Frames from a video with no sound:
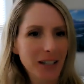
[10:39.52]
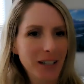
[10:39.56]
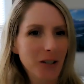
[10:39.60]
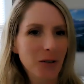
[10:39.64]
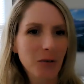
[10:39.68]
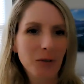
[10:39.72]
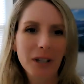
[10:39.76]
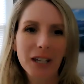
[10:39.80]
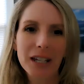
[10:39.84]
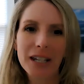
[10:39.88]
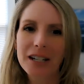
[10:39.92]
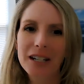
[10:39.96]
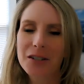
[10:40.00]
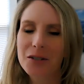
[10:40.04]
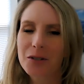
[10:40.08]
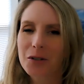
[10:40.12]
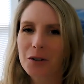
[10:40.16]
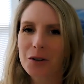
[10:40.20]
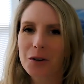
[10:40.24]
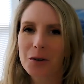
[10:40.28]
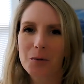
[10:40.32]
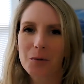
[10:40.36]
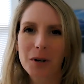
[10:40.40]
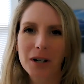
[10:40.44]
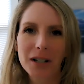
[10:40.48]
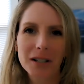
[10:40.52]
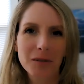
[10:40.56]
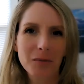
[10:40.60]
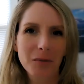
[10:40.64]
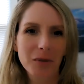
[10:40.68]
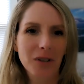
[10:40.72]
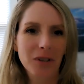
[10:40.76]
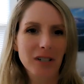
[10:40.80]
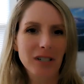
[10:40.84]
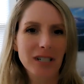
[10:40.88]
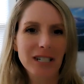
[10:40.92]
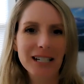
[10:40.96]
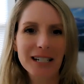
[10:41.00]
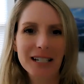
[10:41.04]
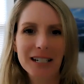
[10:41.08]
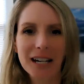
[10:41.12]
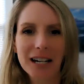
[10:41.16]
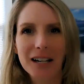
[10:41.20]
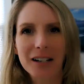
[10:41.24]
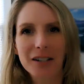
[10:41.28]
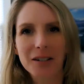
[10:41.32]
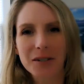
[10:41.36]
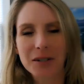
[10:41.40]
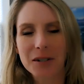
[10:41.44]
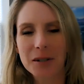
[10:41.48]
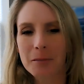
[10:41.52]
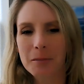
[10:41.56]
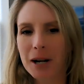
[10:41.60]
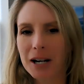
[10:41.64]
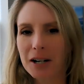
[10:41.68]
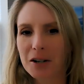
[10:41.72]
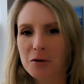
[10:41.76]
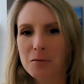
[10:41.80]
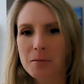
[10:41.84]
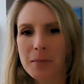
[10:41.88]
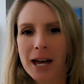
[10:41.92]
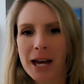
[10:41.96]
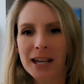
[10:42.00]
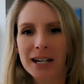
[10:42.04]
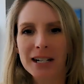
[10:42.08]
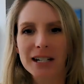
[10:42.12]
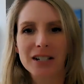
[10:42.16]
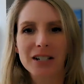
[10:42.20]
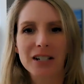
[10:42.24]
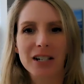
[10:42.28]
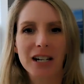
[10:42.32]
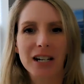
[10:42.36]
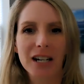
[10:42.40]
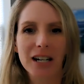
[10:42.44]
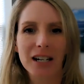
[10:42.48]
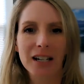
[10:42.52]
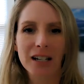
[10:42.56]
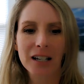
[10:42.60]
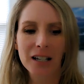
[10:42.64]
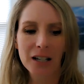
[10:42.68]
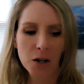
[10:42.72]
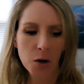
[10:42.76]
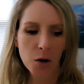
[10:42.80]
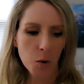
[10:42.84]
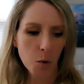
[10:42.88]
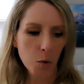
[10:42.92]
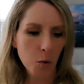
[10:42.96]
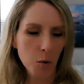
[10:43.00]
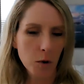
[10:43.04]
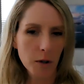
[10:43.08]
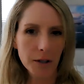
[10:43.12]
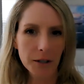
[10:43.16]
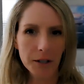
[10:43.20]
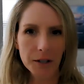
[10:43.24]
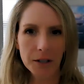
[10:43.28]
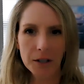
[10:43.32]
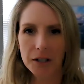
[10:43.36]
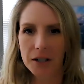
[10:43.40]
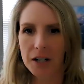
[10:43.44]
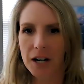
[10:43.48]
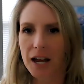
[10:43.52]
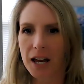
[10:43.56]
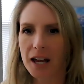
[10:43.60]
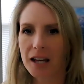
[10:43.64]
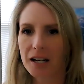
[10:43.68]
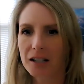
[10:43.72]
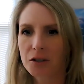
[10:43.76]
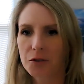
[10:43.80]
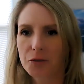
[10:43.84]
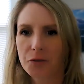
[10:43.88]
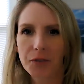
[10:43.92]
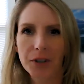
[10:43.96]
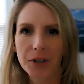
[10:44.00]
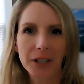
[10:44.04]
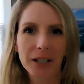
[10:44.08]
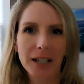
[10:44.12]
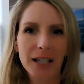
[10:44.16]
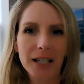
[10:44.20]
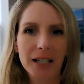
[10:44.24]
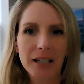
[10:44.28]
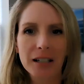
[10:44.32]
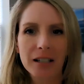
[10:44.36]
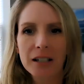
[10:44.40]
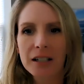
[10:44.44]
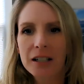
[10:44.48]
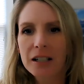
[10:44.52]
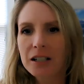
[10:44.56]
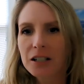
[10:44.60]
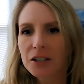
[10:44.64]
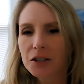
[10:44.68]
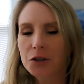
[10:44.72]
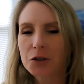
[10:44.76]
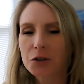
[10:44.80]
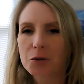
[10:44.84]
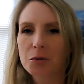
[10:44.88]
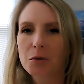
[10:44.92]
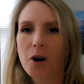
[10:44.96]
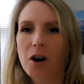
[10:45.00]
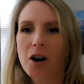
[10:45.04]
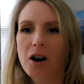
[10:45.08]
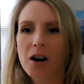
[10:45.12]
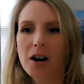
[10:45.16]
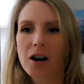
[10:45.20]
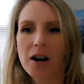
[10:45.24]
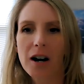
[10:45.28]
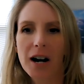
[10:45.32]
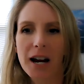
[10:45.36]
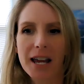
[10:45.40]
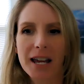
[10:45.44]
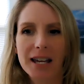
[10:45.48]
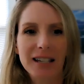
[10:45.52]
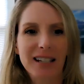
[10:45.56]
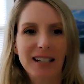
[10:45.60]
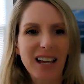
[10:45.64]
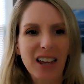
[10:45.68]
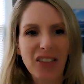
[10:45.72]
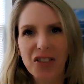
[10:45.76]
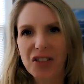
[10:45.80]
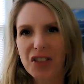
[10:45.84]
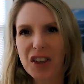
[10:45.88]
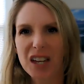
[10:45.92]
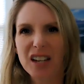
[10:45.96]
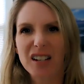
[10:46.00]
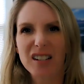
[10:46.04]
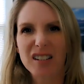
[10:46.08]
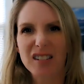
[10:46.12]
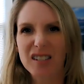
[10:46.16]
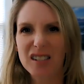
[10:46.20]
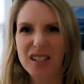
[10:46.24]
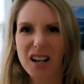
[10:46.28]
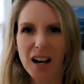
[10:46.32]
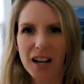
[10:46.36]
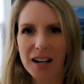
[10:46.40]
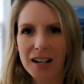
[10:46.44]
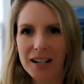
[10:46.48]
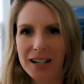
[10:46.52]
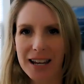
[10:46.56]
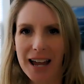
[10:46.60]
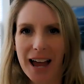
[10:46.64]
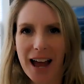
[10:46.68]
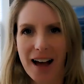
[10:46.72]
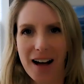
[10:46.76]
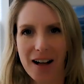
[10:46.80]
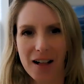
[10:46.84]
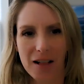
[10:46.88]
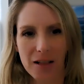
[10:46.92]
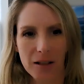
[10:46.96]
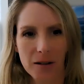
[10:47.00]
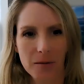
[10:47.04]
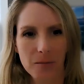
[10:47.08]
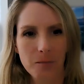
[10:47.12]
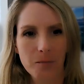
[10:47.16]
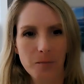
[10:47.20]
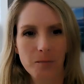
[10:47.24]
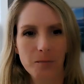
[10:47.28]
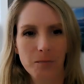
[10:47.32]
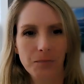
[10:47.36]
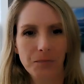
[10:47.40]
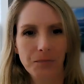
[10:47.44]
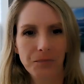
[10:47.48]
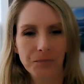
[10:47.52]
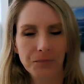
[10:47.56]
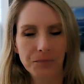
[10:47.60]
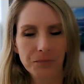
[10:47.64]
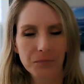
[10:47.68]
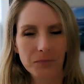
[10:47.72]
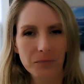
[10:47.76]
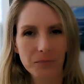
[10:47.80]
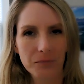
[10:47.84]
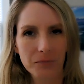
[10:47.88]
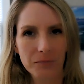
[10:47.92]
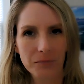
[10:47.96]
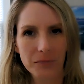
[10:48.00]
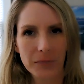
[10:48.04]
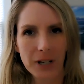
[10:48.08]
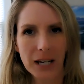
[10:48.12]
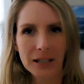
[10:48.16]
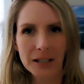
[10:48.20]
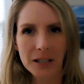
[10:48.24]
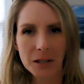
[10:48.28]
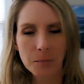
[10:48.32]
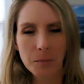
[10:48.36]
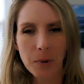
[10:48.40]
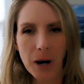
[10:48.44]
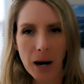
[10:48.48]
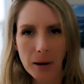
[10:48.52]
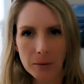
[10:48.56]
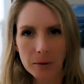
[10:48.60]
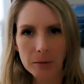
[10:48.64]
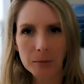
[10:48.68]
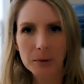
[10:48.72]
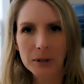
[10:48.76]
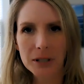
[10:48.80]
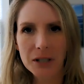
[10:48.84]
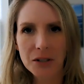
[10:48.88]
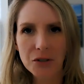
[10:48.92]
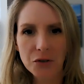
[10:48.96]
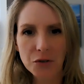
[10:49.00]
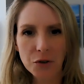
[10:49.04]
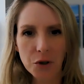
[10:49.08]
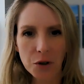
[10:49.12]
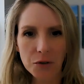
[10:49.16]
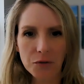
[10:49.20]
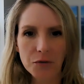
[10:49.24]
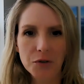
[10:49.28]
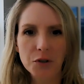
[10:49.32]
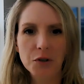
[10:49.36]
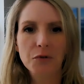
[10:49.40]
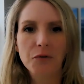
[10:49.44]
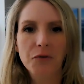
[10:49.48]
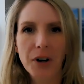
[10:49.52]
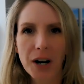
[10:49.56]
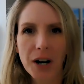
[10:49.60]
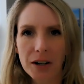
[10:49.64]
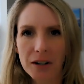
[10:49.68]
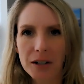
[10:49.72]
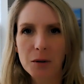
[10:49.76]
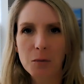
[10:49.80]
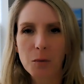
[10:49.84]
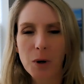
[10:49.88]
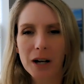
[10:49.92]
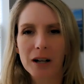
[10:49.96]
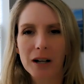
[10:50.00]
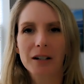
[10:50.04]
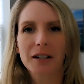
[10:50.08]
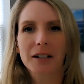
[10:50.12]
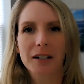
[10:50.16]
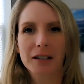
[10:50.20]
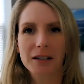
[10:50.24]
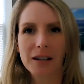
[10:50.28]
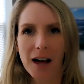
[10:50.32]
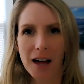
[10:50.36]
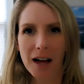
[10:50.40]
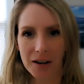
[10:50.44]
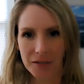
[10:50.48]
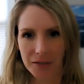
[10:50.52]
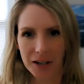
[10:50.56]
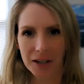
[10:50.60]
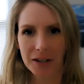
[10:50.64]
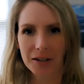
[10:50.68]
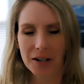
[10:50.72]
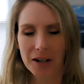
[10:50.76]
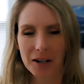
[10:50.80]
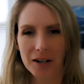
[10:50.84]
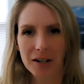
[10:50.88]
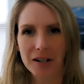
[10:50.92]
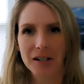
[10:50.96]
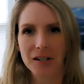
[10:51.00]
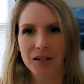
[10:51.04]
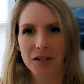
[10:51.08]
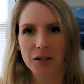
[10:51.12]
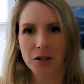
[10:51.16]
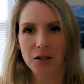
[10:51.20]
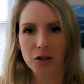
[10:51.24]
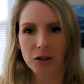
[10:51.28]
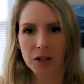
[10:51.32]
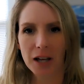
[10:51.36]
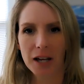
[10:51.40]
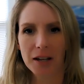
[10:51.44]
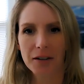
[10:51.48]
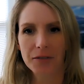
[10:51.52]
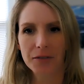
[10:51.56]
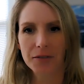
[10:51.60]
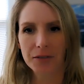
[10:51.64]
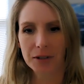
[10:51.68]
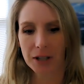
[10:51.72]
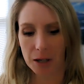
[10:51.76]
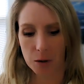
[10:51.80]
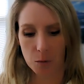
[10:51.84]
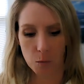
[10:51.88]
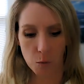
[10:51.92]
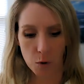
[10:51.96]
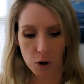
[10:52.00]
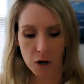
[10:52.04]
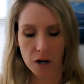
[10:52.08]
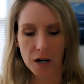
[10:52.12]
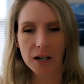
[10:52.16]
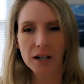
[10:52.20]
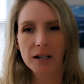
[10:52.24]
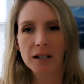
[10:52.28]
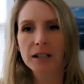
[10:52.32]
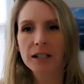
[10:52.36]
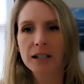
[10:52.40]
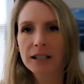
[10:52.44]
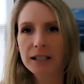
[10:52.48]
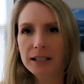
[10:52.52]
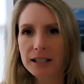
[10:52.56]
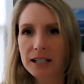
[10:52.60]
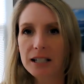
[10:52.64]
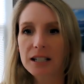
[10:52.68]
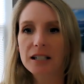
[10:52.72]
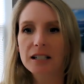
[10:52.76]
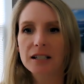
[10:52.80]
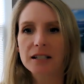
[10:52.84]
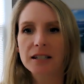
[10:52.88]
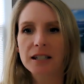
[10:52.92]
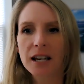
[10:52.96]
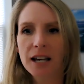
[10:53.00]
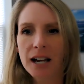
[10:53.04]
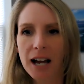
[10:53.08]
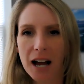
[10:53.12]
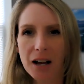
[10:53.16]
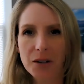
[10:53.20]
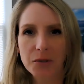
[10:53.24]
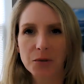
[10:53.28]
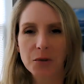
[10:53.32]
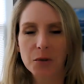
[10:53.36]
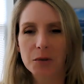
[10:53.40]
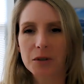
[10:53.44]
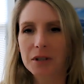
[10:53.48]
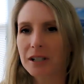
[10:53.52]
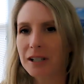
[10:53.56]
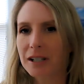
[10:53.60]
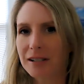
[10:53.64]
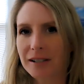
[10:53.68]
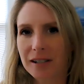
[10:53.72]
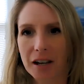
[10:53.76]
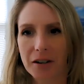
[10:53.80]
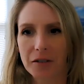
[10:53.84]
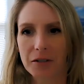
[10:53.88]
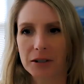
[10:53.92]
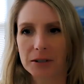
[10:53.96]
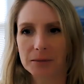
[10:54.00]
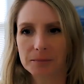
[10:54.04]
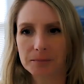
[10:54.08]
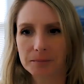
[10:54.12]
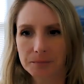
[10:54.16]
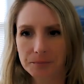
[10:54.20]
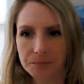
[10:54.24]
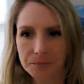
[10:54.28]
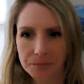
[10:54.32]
You ladies are the ones with the details, the micromanaging, order, and you feel like you are a get things done gal. And this probably serves you very well in a lot of other areas in your life, like work, kids, household, etc.